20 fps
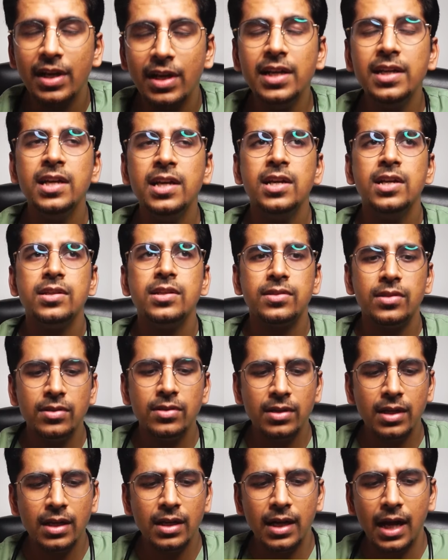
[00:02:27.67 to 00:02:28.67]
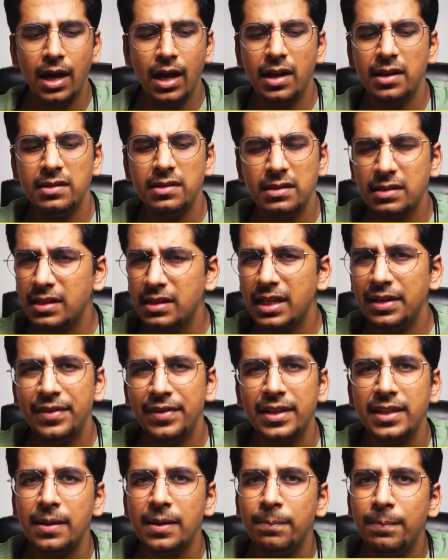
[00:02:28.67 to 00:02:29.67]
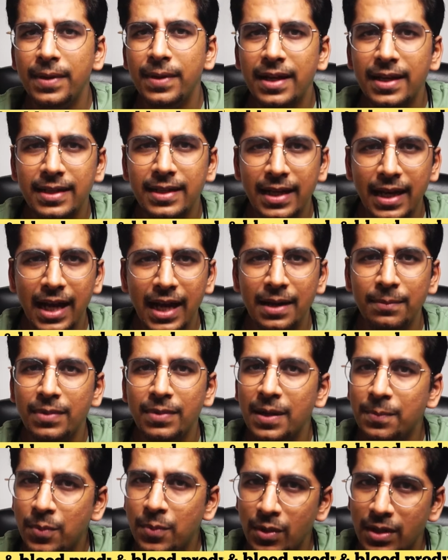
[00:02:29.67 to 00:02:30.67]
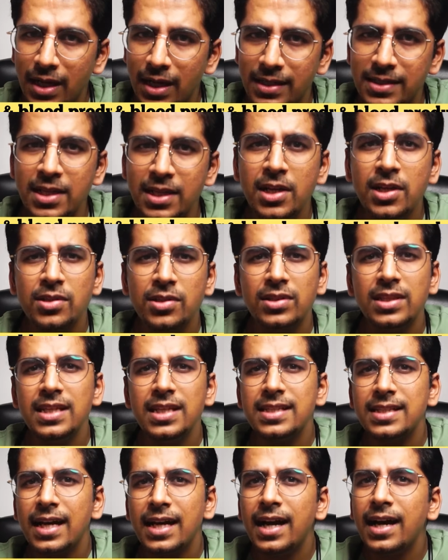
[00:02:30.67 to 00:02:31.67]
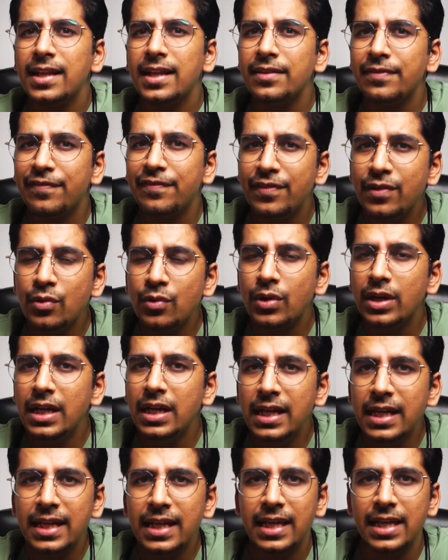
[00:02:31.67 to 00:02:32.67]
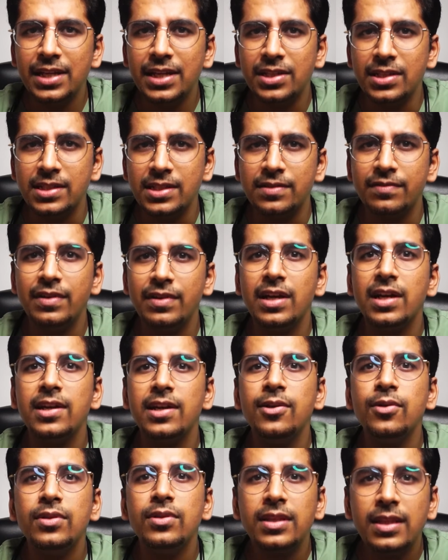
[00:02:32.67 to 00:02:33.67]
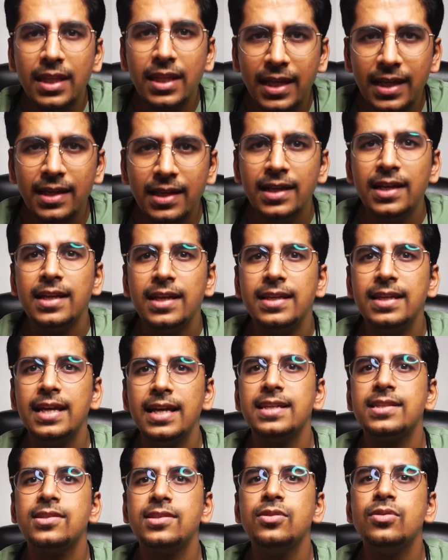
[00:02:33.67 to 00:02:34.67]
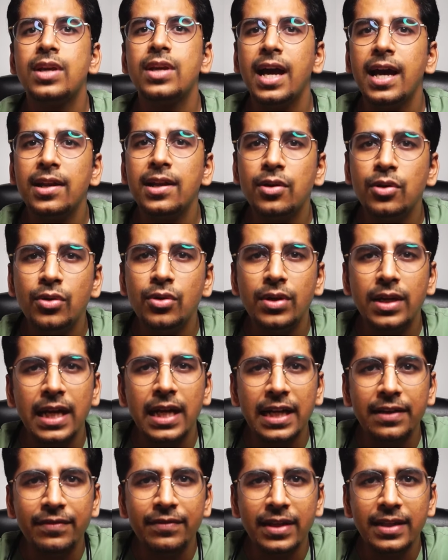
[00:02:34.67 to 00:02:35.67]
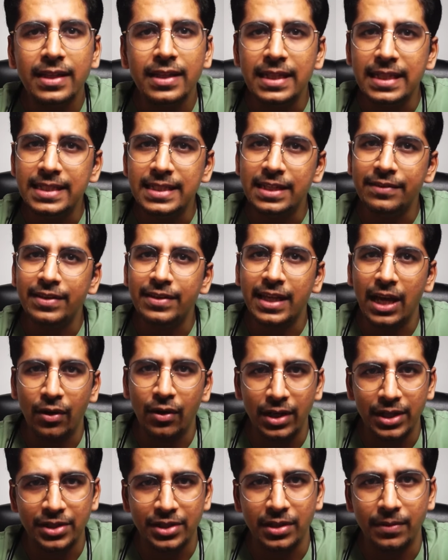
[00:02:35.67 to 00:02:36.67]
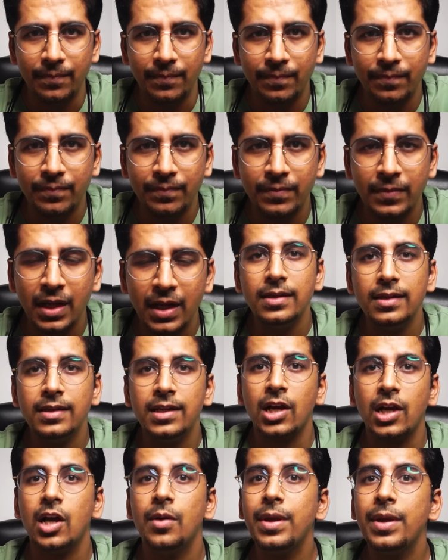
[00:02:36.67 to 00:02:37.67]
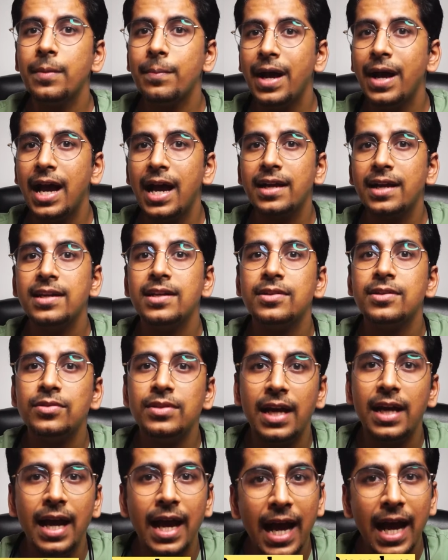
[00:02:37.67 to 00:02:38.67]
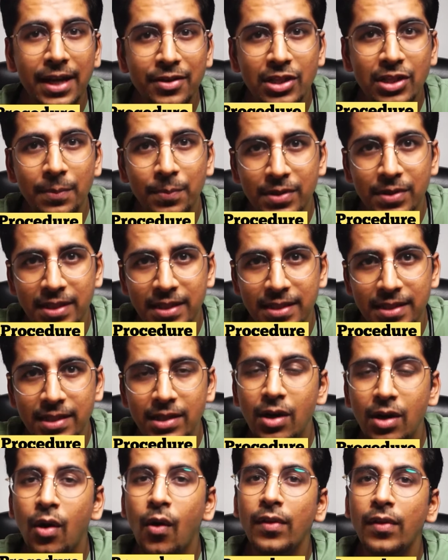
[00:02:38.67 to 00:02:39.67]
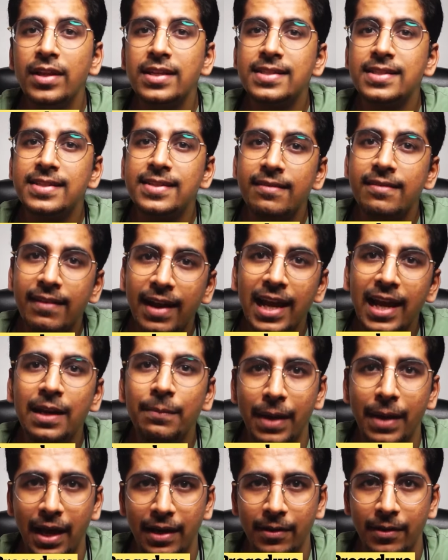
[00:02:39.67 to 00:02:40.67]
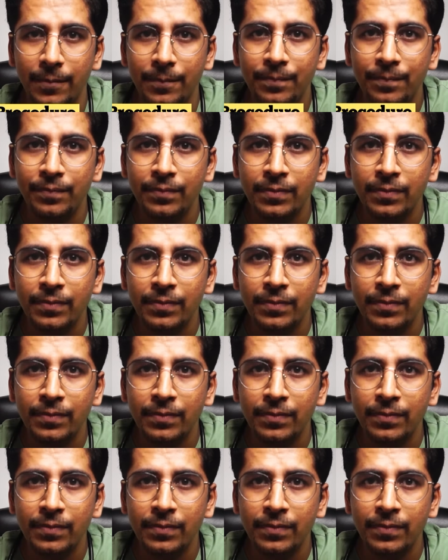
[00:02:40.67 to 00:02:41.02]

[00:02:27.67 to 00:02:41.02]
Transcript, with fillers: right so uh, and uh, giving the blood and blood products so these are the few indications where you think yes you can go ahead with ejv cannulation now coming back to the actual procedure or the sterile manner